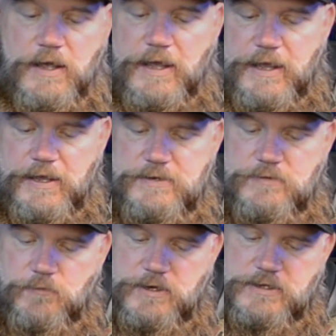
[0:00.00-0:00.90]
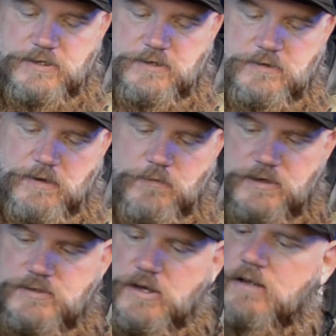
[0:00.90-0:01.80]
And I
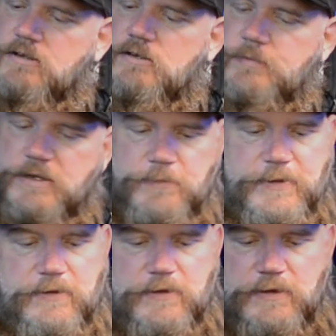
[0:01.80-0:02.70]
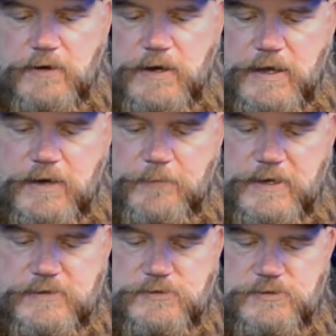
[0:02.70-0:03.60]
want to talk a little bit about their
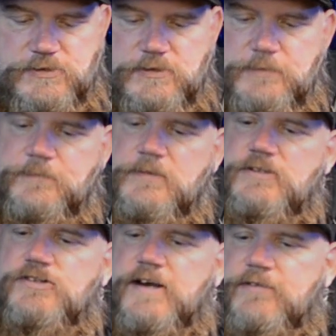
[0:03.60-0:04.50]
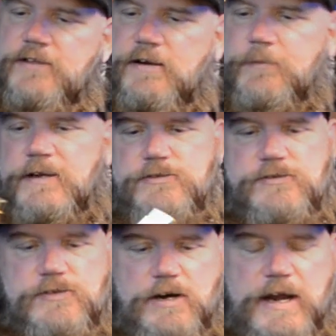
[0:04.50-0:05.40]
atomizers. These travel
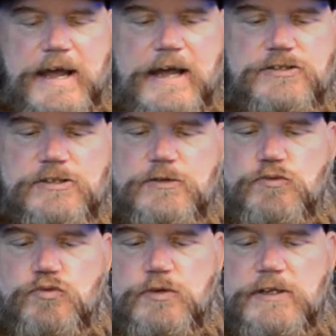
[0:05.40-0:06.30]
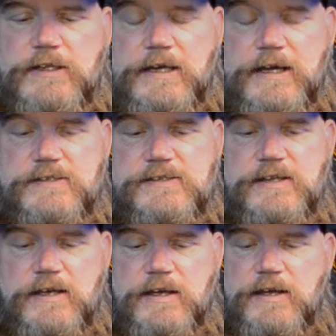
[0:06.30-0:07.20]
atomizers are actually really nice
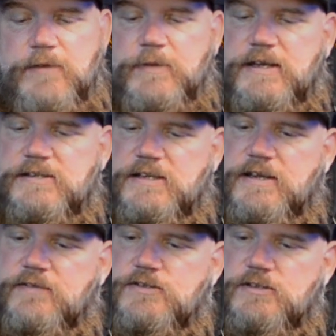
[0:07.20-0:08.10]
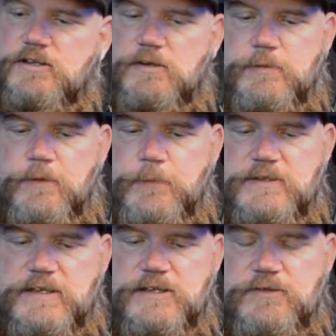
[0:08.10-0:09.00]
because it gives you a little bit of
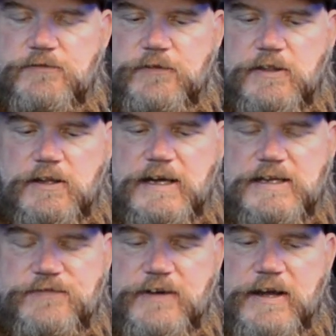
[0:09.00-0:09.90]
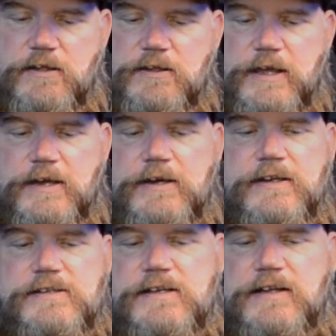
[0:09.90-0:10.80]
protection for the glass vial, and it
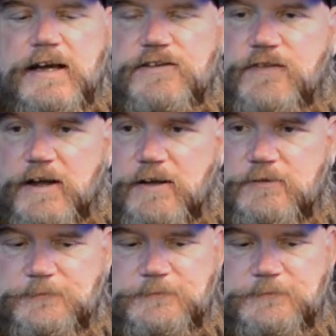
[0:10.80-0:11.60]
is a glass vial.